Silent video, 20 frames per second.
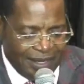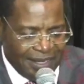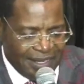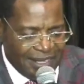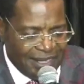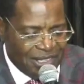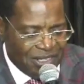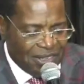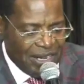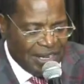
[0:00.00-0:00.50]

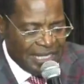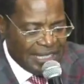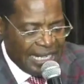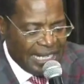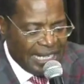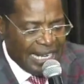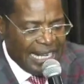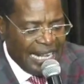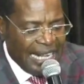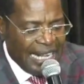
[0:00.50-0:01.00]
That's right.
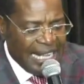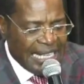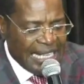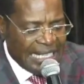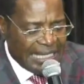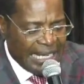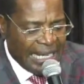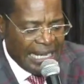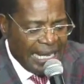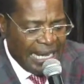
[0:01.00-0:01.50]
Arise
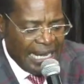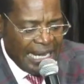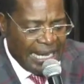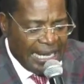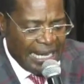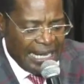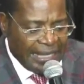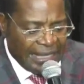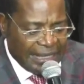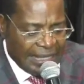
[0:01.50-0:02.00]
uh,
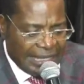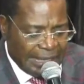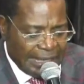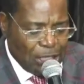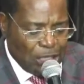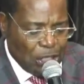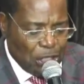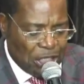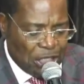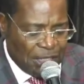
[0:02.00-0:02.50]
and sit
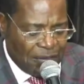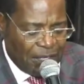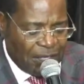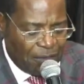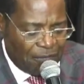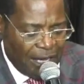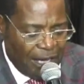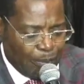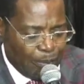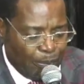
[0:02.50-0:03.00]
in a
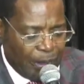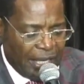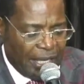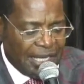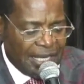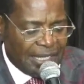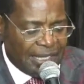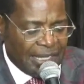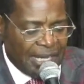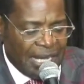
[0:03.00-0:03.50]
dignified
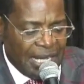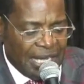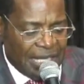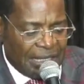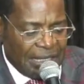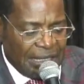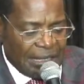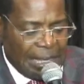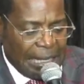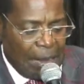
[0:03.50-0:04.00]
place.
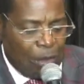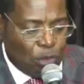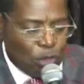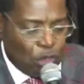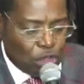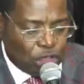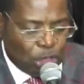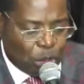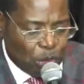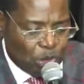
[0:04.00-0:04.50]
Sit down, O
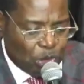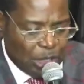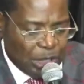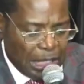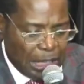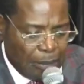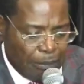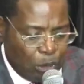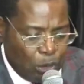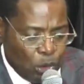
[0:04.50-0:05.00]

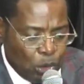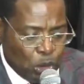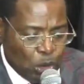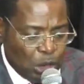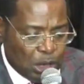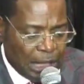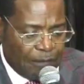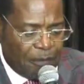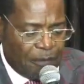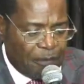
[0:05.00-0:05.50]
Jerusalem. Loose
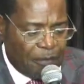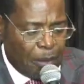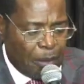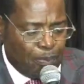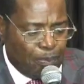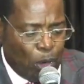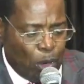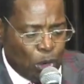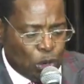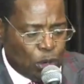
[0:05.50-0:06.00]
yourself from the
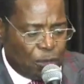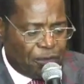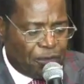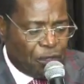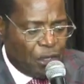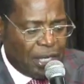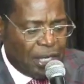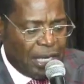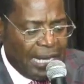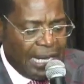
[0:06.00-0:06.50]
bones of
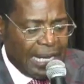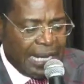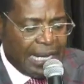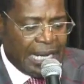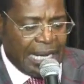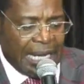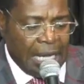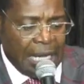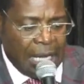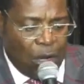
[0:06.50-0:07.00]
your neck,
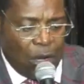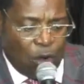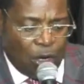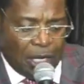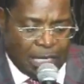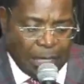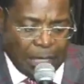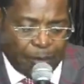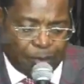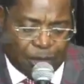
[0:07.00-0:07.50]
O
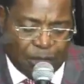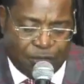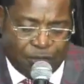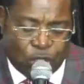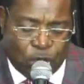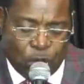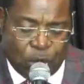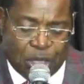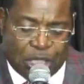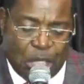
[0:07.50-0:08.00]
captive
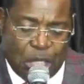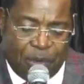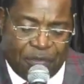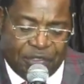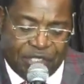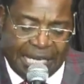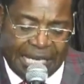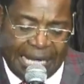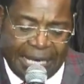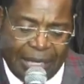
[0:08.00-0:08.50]
daughter of
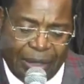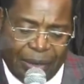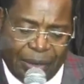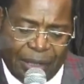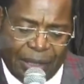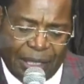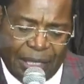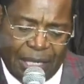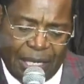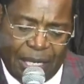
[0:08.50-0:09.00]

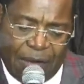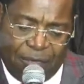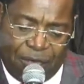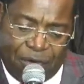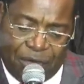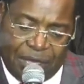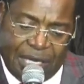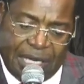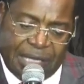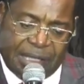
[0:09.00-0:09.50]
Zion. For
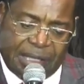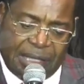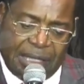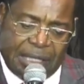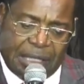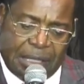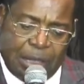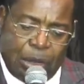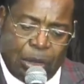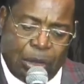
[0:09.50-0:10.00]
thus
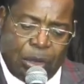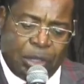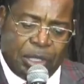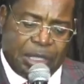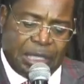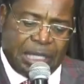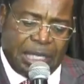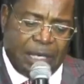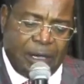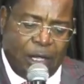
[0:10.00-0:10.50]
says the
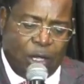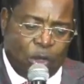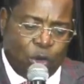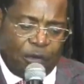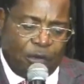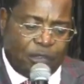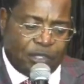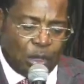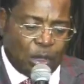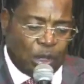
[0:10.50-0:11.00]
Lord, you
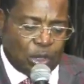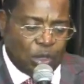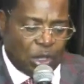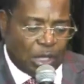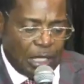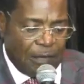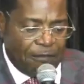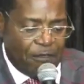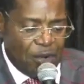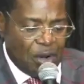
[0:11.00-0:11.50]
have sold
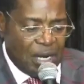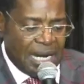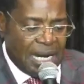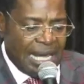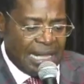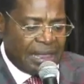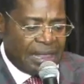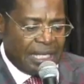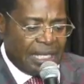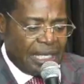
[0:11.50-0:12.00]
yourself for
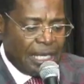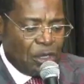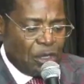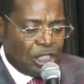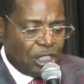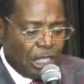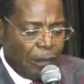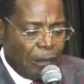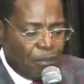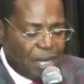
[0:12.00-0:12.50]
nothing and
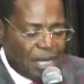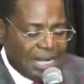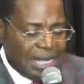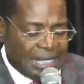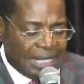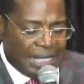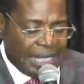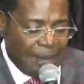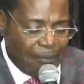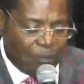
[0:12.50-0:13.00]
shall be
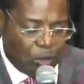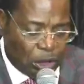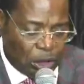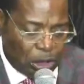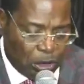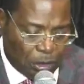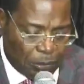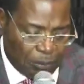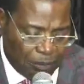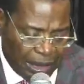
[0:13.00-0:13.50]
redeemed
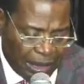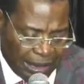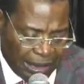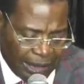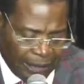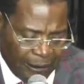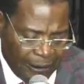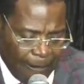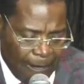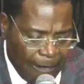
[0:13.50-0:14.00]
without
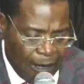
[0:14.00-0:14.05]
money.